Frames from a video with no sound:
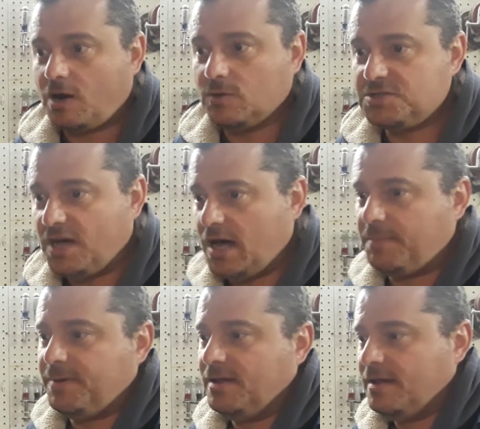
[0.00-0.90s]
was
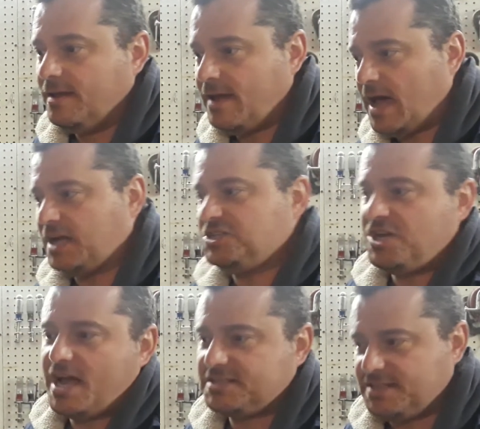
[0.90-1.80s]
up on
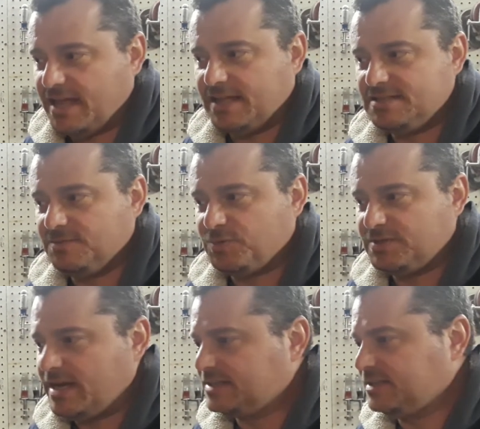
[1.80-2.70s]
jack stands and
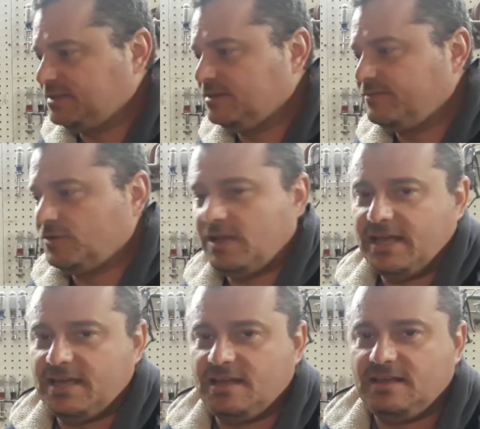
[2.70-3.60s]
protected for
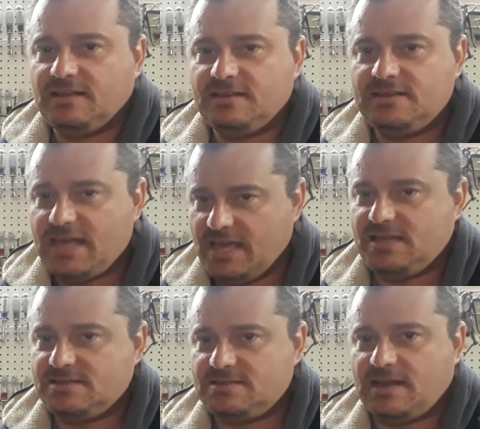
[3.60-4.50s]
like
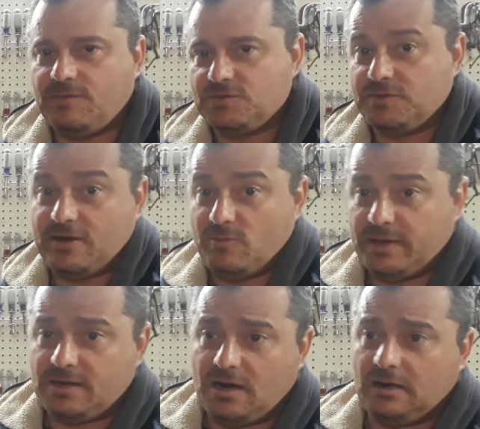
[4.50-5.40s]
days, and I was without my
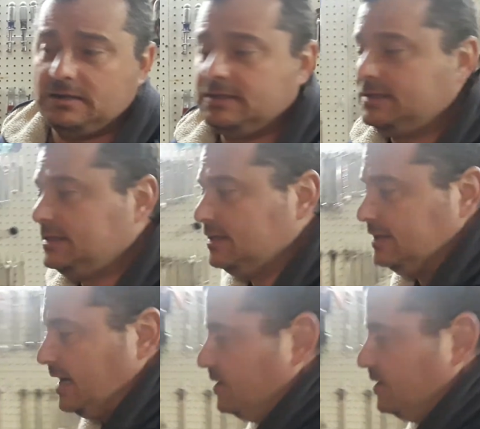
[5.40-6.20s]
car. Not a